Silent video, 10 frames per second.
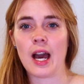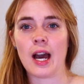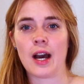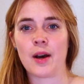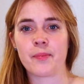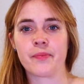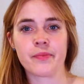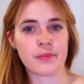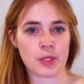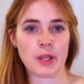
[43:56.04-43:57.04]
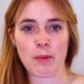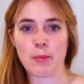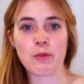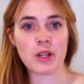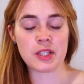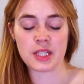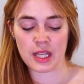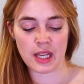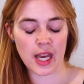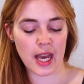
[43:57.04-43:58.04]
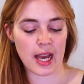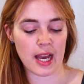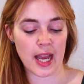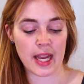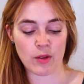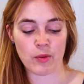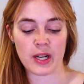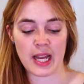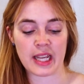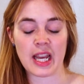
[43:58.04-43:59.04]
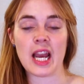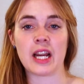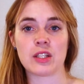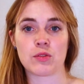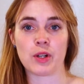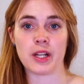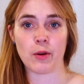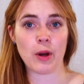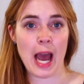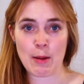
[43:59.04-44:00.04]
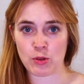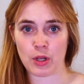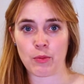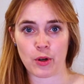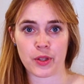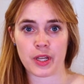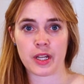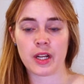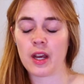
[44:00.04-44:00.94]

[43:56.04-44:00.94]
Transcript: So yeah, but we'll see. Anyway, like it is really absolutely worth it